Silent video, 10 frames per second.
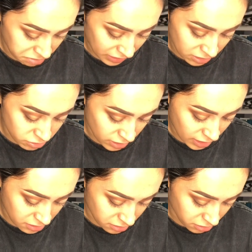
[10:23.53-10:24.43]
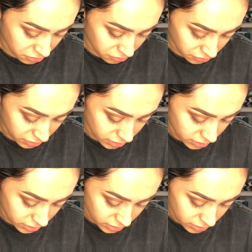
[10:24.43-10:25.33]
plain and dry, no
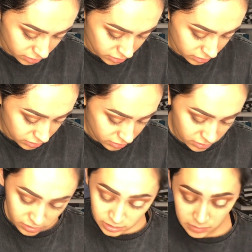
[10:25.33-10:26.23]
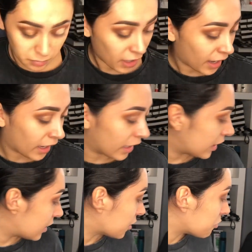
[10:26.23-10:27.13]

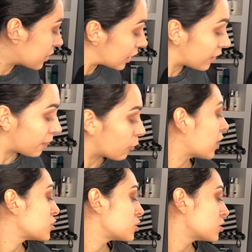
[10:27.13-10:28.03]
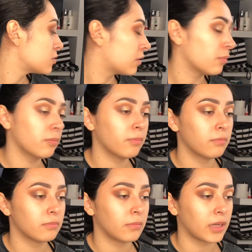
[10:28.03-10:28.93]
spray, no getting the oh
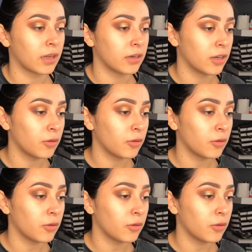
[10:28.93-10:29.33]
my god,